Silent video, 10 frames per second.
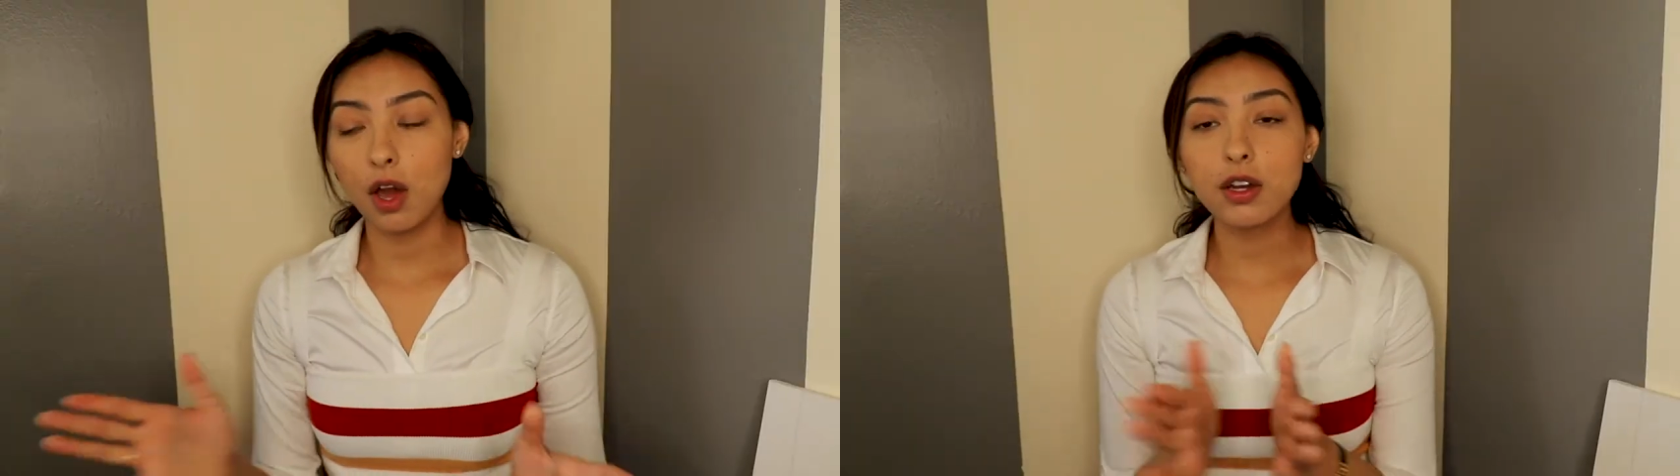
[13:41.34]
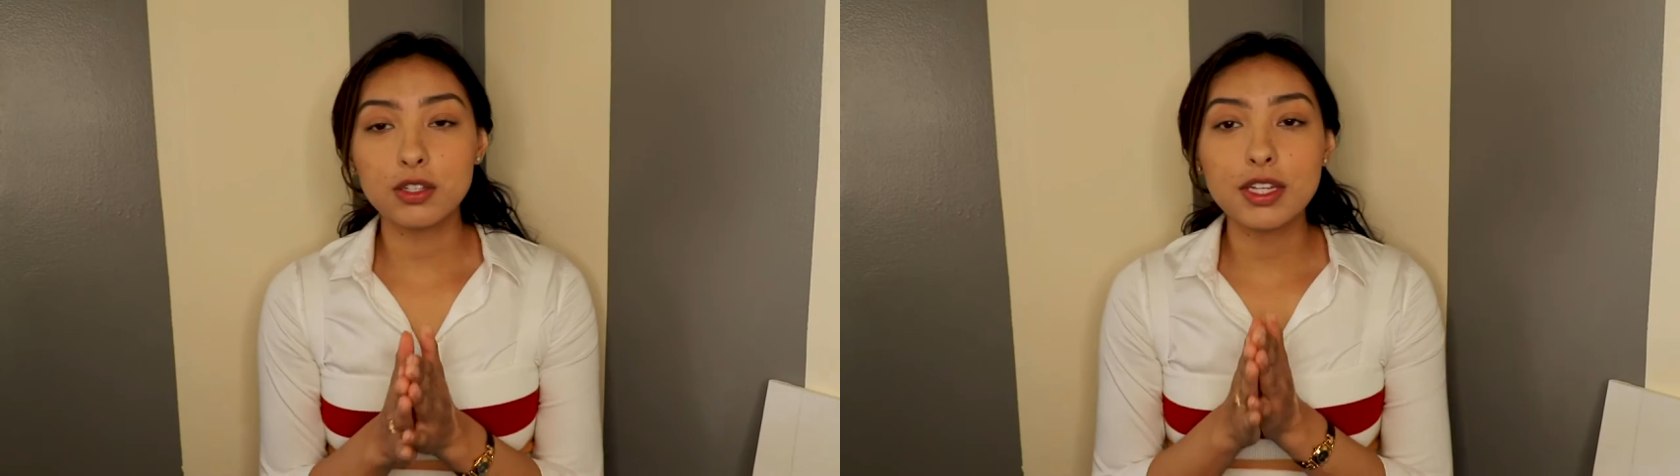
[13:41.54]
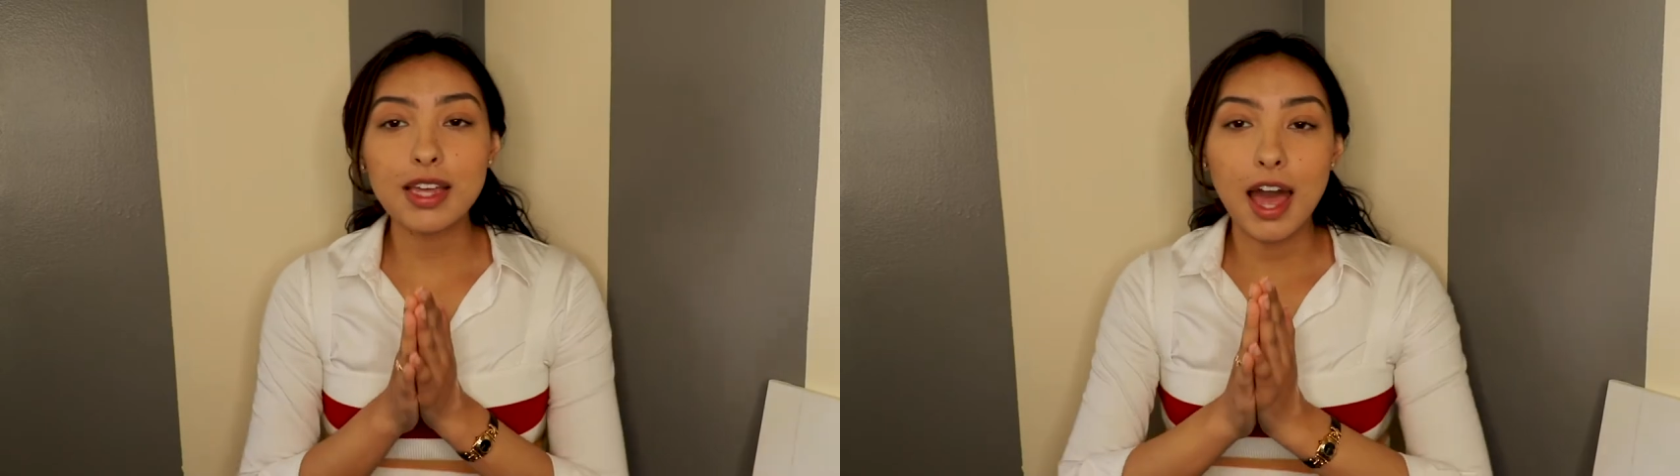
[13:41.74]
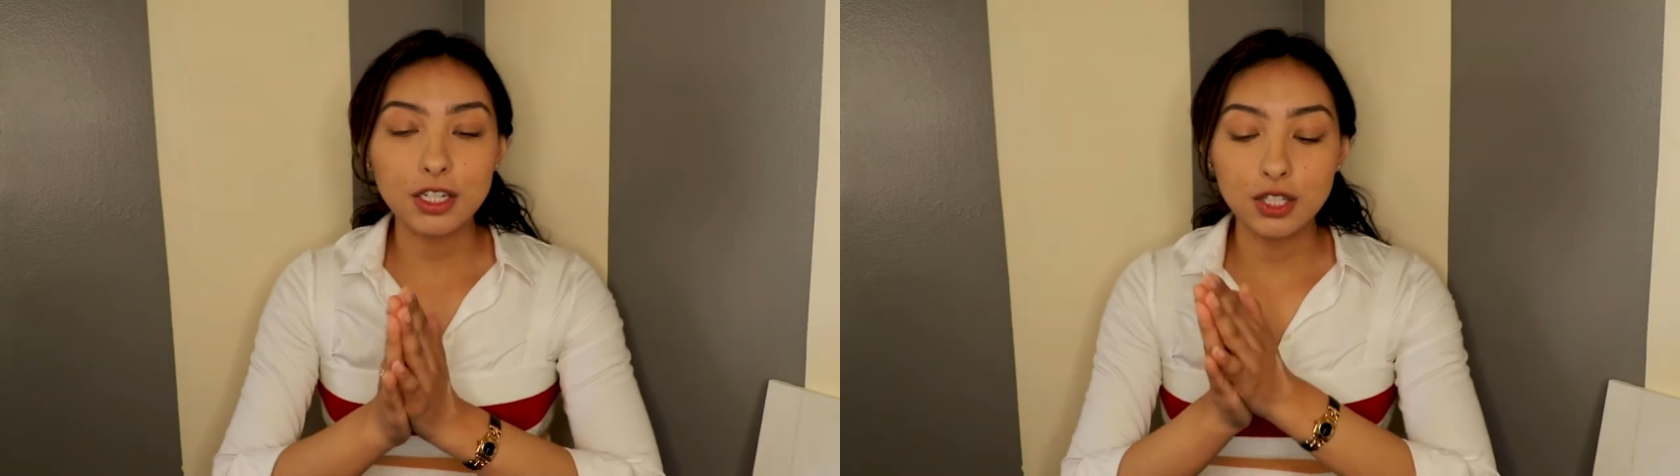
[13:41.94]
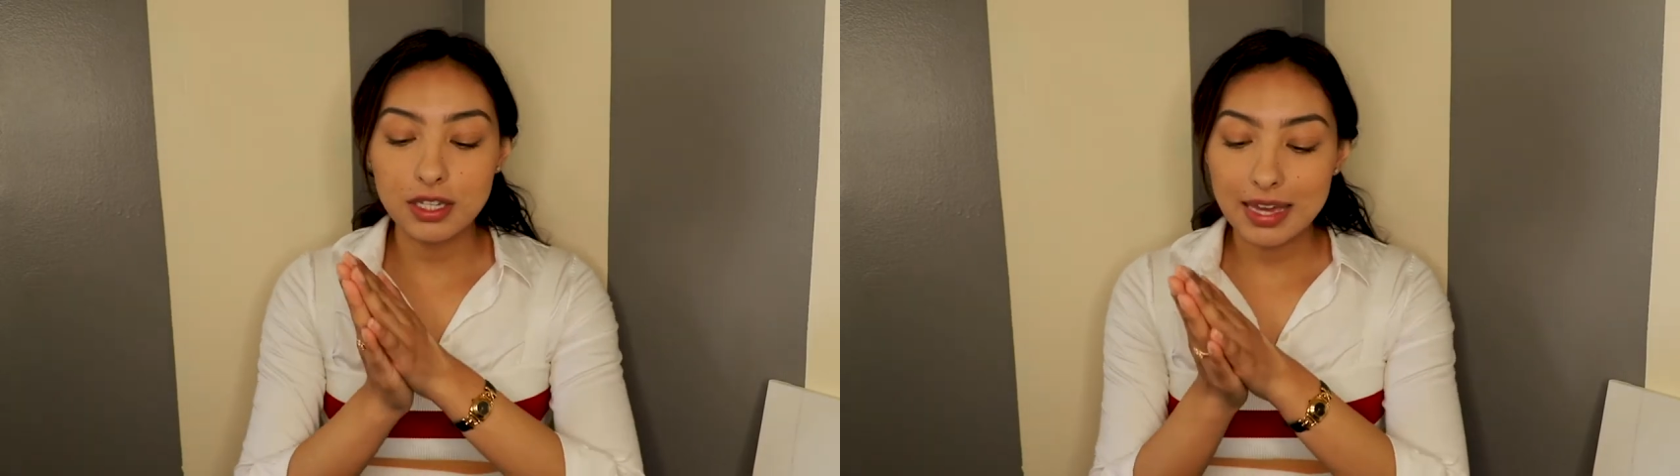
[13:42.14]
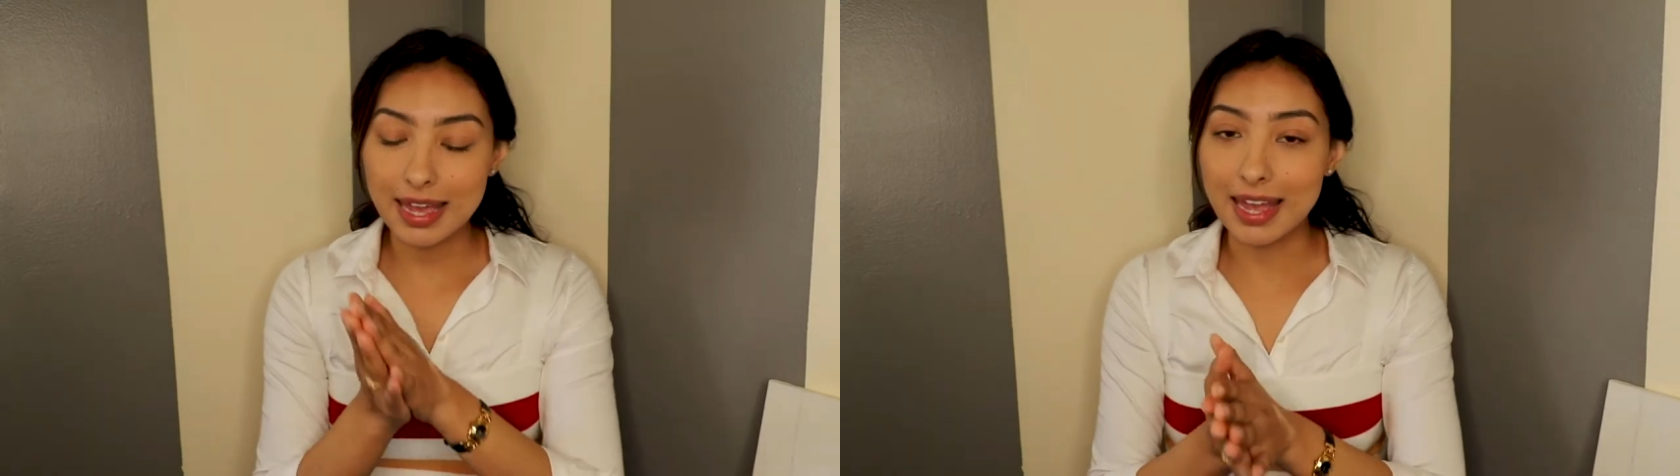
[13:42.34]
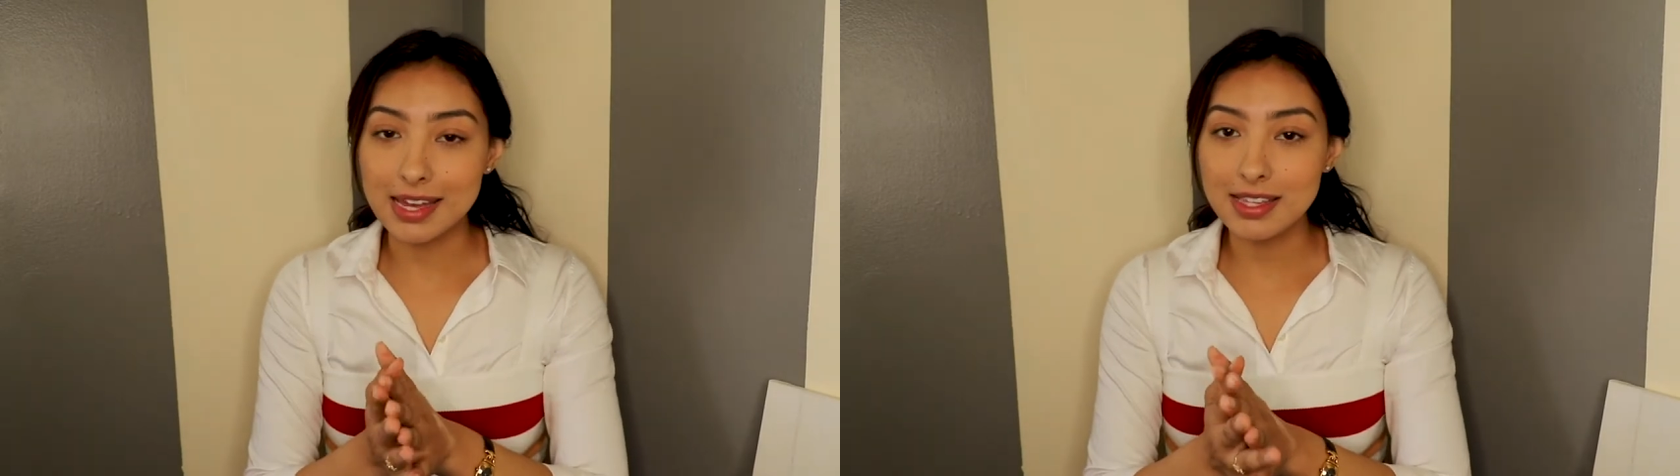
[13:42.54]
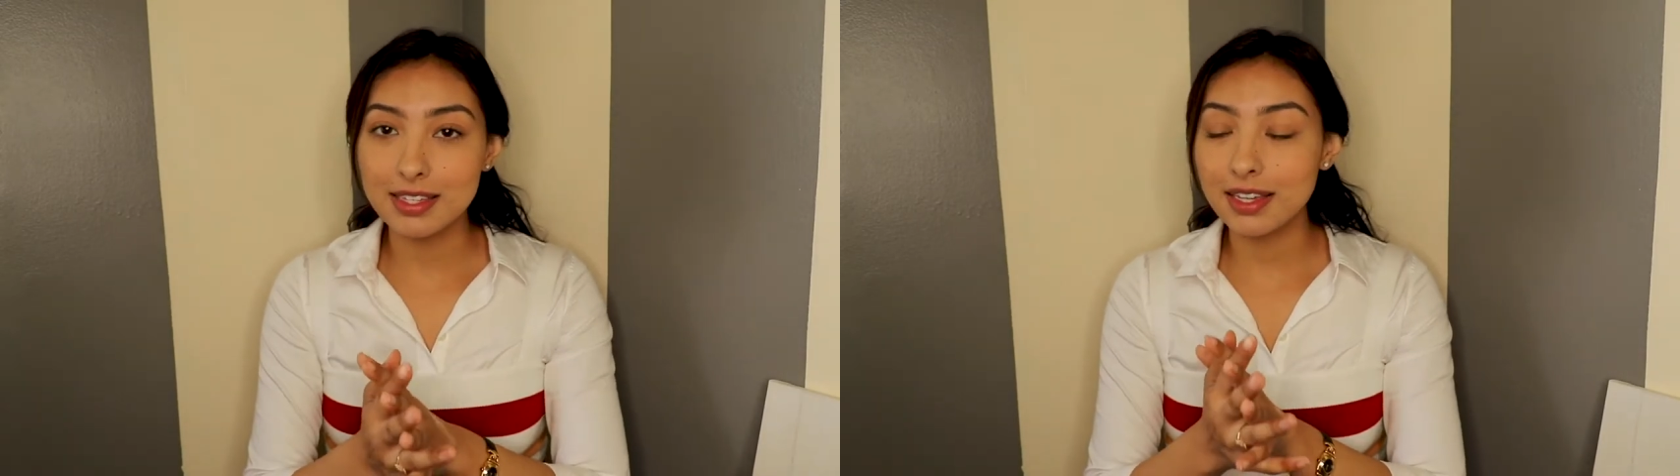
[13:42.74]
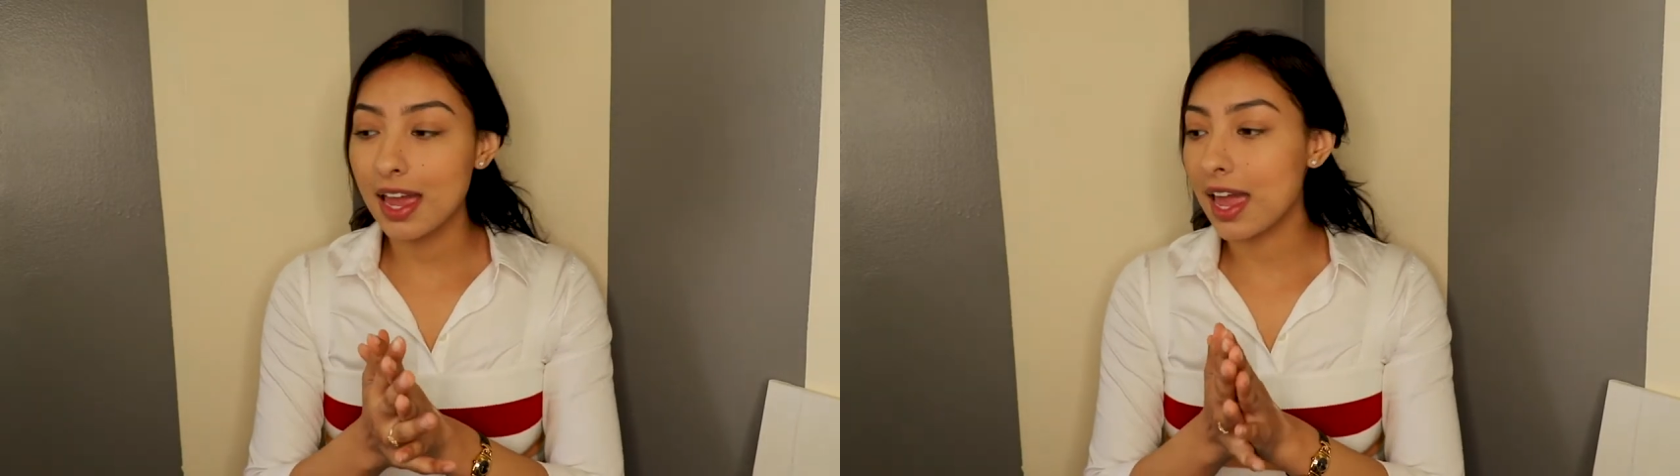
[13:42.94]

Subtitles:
Okay, so that's actually it.